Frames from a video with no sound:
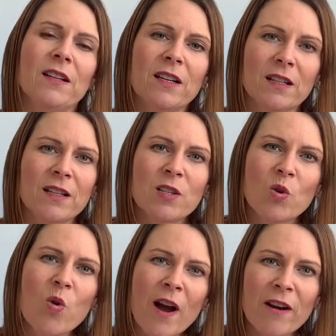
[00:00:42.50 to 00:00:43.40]
Because
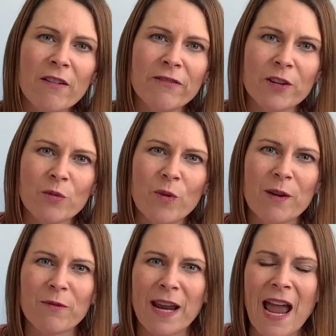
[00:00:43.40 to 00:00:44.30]
quite often
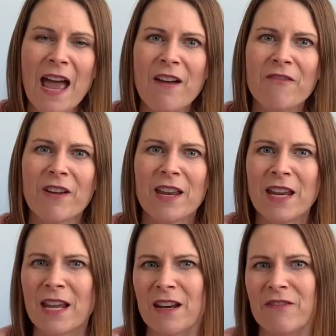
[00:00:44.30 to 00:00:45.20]
when we have a
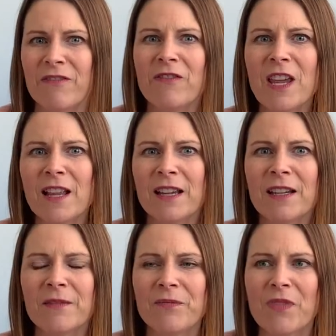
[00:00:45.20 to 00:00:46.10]
negative
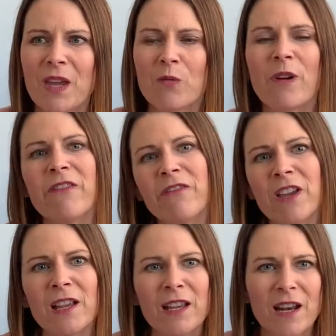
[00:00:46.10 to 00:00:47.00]
feeling, we
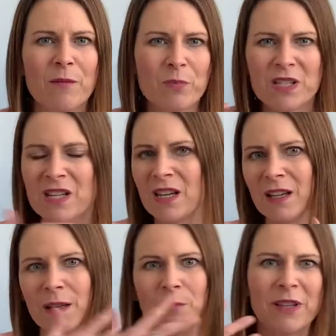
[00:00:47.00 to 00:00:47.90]
feel it at
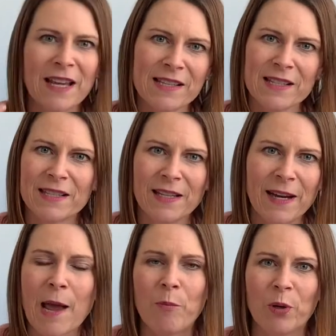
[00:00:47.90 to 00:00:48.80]
particular places in
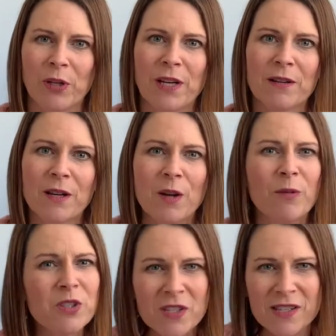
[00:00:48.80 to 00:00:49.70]
our body,
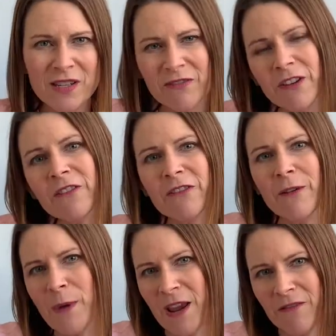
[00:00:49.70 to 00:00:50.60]
which is different
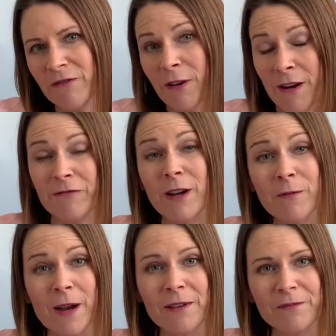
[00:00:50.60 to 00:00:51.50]
for
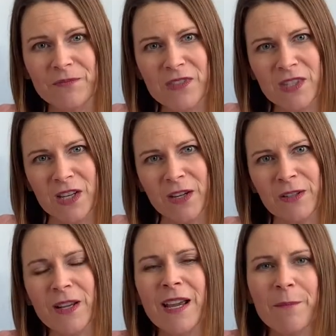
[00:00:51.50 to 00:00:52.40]
everyone.
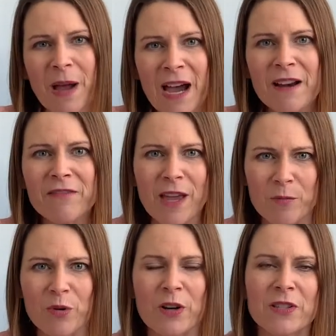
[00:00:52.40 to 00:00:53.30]
So part of that
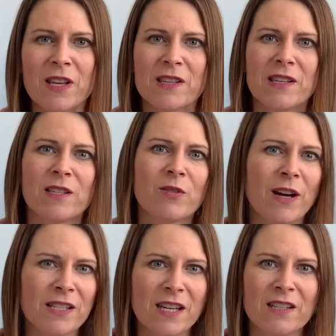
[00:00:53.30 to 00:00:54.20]
process is to
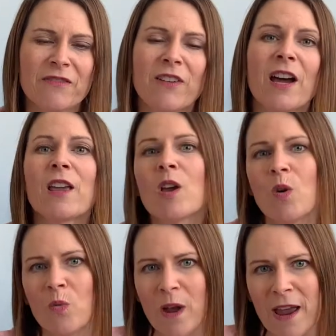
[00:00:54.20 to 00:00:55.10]
identify
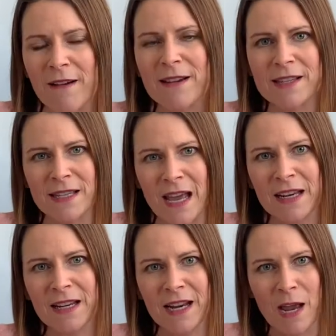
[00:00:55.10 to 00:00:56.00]
where is
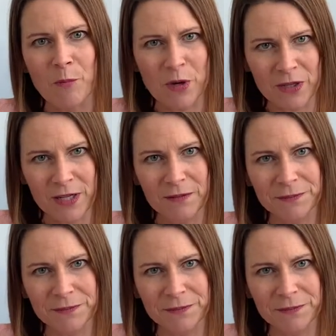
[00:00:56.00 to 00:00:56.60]
that in our body.